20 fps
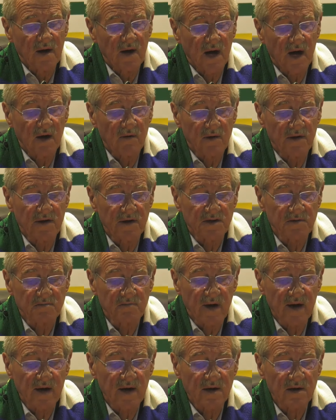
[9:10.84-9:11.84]
I will
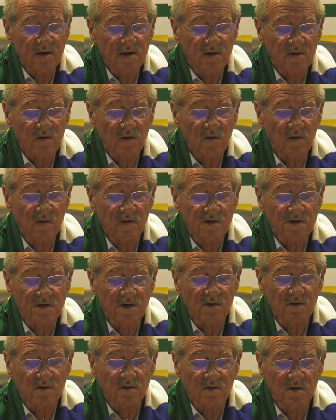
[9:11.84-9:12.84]
disband all the
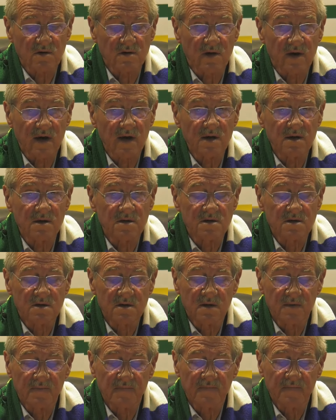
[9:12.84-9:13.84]
so-called Reds
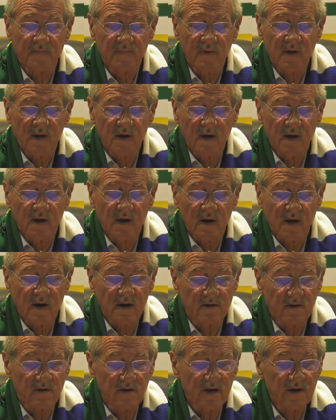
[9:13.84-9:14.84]

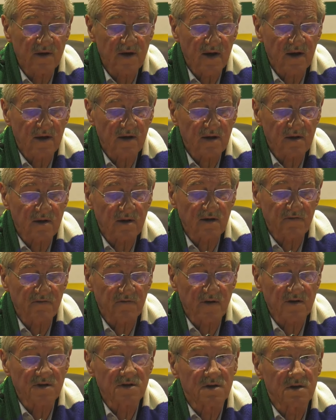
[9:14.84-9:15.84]
and redirect their
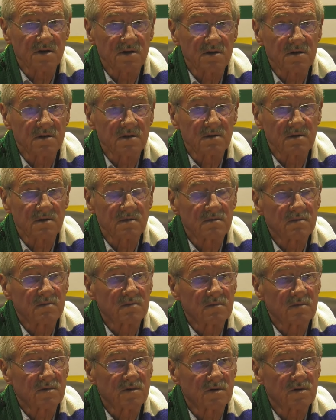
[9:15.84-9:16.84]
functions
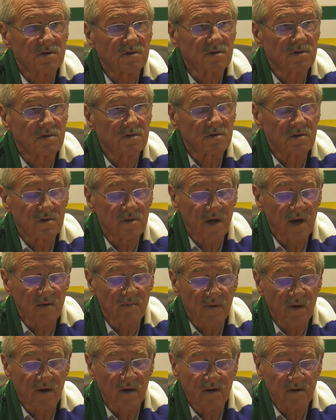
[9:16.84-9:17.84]
to
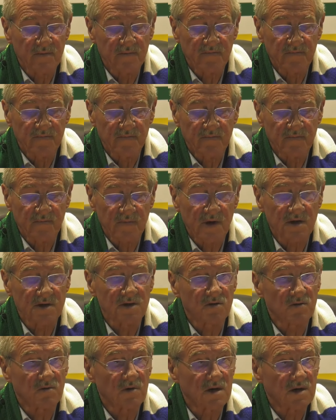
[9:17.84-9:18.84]
Namibia, as
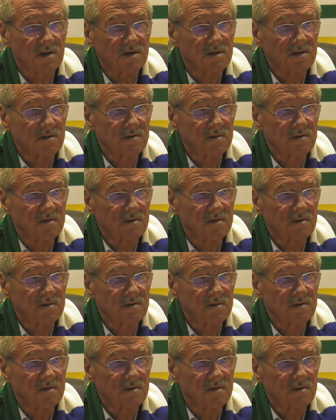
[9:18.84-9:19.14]
it was.